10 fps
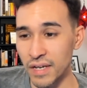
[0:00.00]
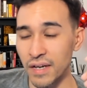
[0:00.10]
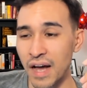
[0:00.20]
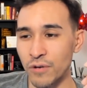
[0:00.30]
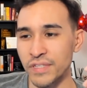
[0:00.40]

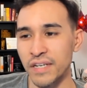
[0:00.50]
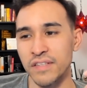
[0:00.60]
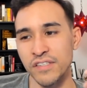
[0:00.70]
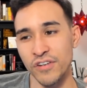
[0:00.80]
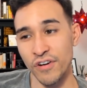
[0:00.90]
Aqua Tail
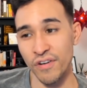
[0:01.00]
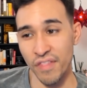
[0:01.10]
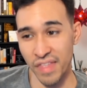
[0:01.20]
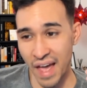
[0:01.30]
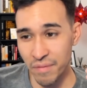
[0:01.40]
doesn't
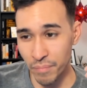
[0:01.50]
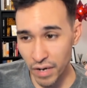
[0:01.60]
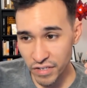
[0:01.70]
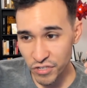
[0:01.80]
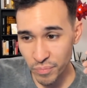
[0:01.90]
hurt that
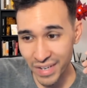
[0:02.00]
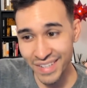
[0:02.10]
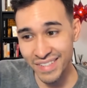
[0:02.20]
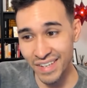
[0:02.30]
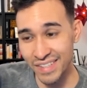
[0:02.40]
much, but
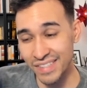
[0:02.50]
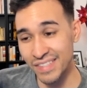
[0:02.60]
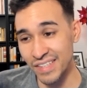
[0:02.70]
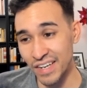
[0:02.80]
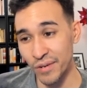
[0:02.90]
it
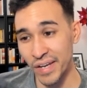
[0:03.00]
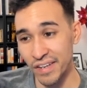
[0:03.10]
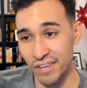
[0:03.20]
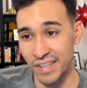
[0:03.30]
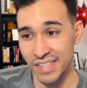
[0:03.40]
does,
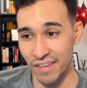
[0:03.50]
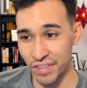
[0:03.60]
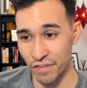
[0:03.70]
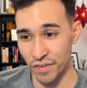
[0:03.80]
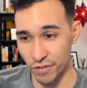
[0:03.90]
hit
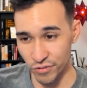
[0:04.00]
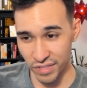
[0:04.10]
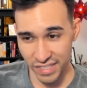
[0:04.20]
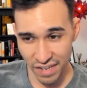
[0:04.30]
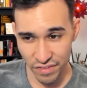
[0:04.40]
Escavalier for
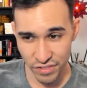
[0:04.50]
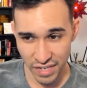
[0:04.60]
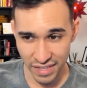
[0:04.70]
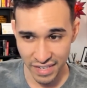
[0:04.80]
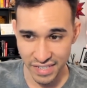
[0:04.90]
neutral, and Escavalier's
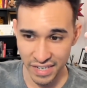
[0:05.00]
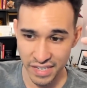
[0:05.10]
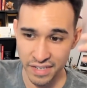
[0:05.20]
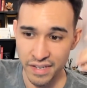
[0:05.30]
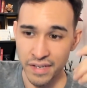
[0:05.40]
not that
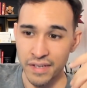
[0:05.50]
tanky.